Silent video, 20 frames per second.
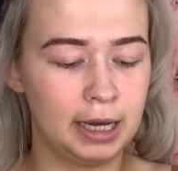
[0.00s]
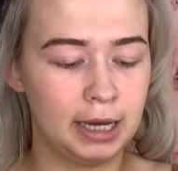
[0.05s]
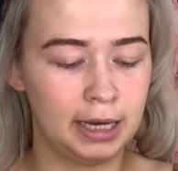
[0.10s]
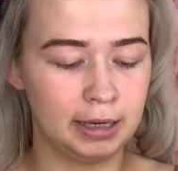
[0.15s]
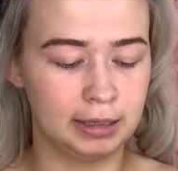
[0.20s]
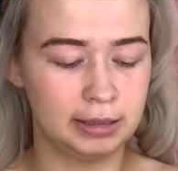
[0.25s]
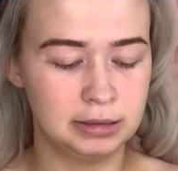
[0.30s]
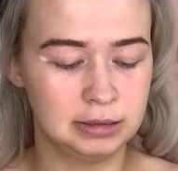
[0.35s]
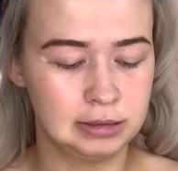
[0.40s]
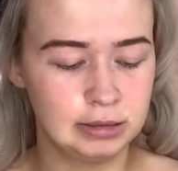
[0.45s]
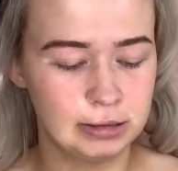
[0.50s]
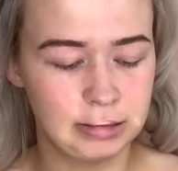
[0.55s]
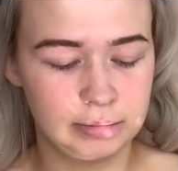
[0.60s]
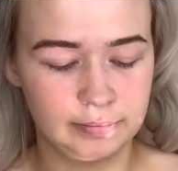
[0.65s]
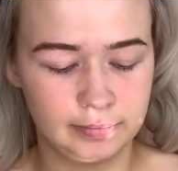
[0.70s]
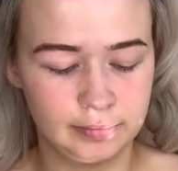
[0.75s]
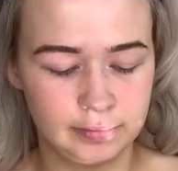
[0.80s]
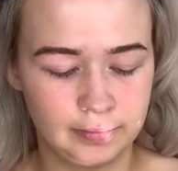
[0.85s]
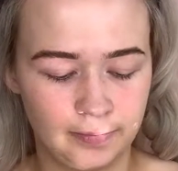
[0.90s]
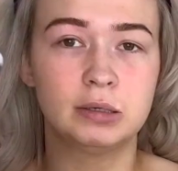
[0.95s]
hand.
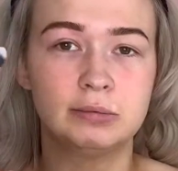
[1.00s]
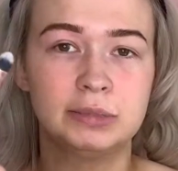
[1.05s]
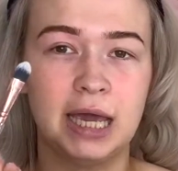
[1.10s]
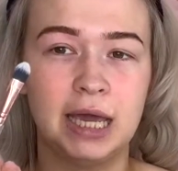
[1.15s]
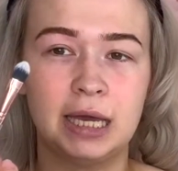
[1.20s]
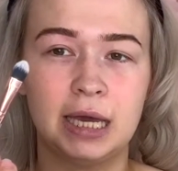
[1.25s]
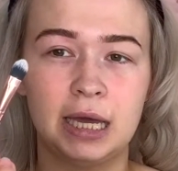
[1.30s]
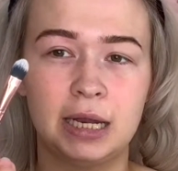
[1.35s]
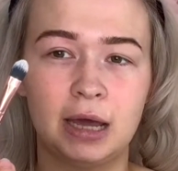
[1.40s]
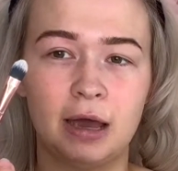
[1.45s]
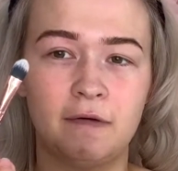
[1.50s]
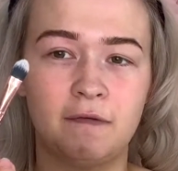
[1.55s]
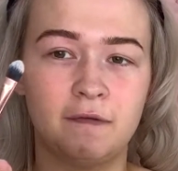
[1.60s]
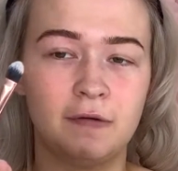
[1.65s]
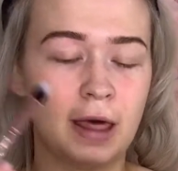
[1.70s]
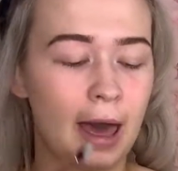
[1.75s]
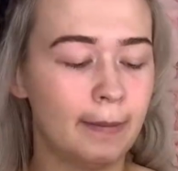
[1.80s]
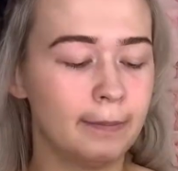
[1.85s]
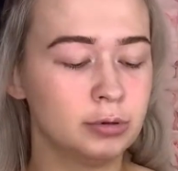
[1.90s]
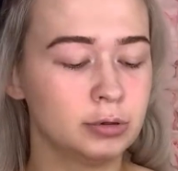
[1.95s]
I'm taking a
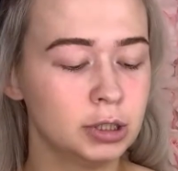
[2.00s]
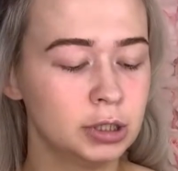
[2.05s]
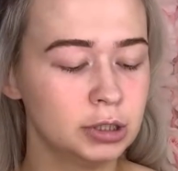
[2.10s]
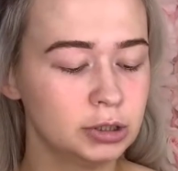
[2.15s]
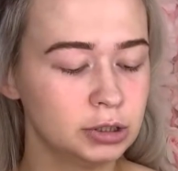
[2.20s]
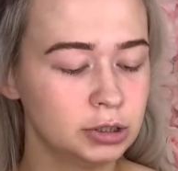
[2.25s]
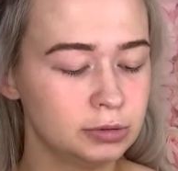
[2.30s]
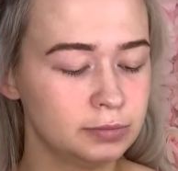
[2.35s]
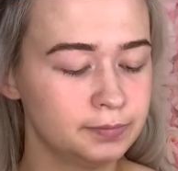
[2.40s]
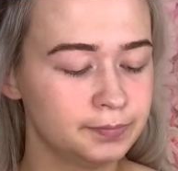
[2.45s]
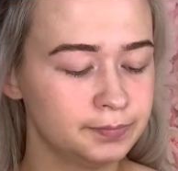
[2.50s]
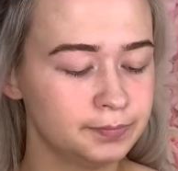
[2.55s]
flat brush,